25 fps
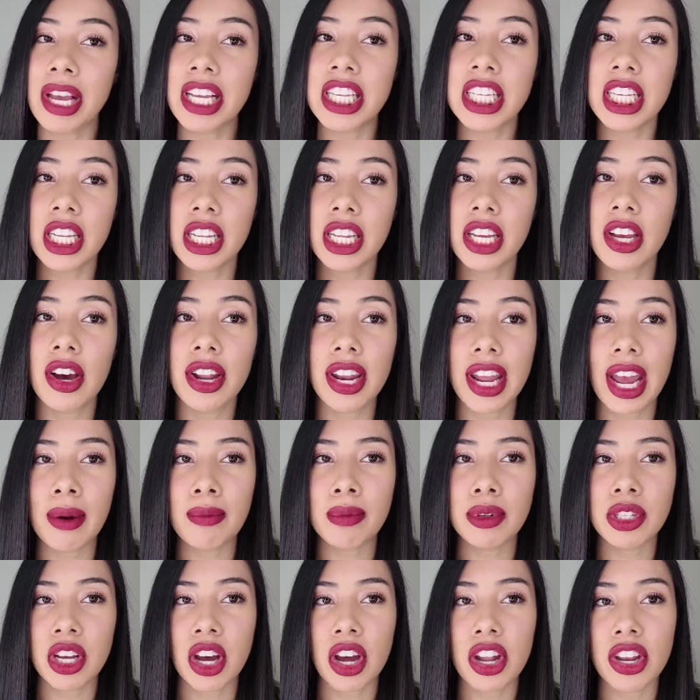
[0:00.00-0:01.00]
Basically, on
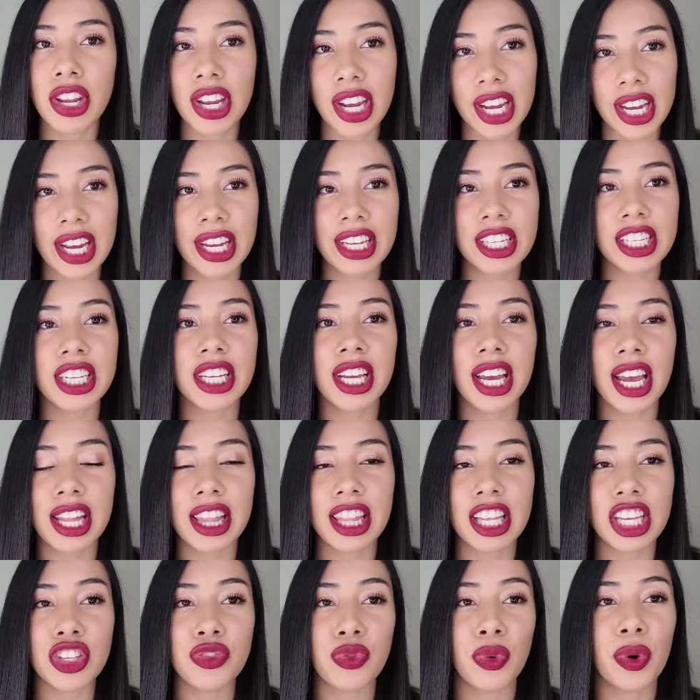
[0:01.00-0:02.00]
Amazon, you guys could
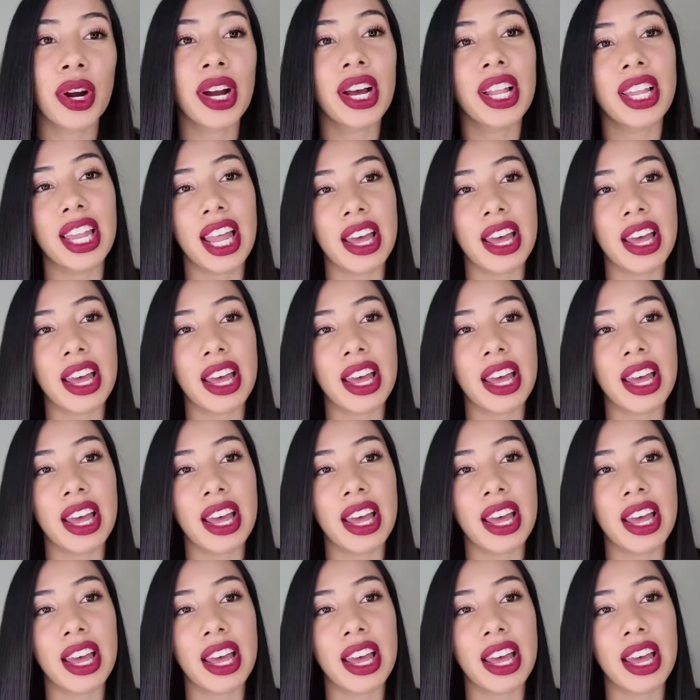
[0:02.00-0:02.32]
get these for